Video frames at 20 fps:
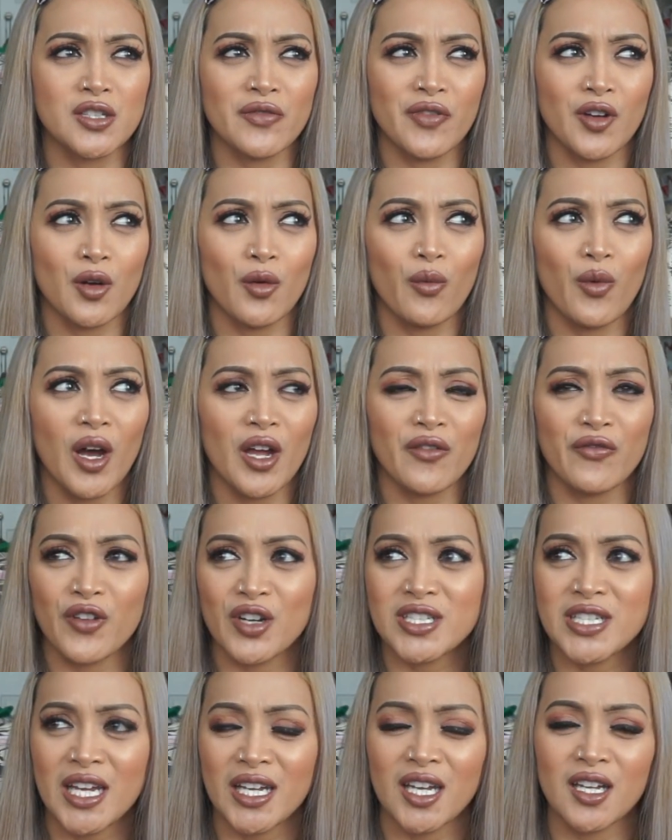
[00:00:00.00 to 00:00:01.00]
For what? For
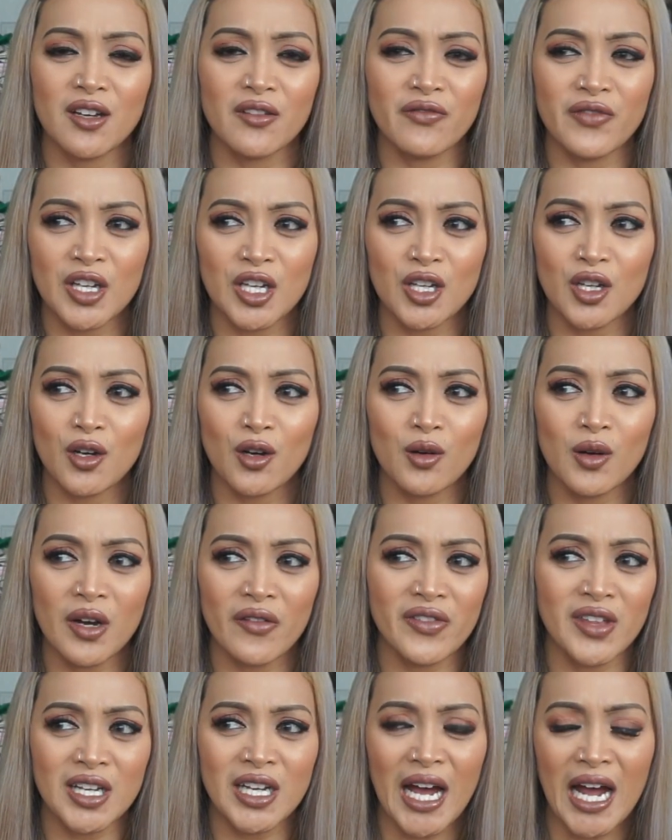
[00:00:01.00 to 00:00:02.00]
taking a video
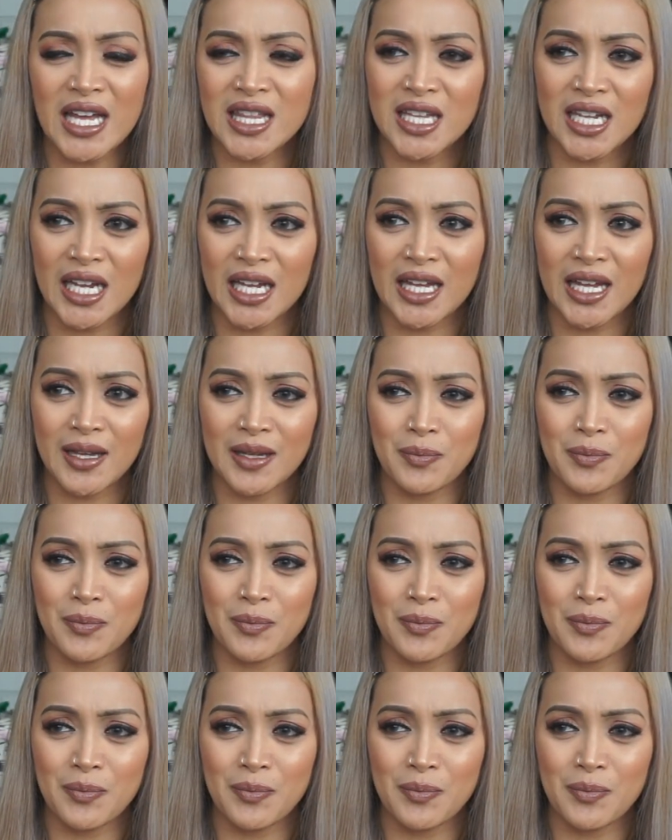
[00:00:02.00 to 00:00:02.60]
of the guy that I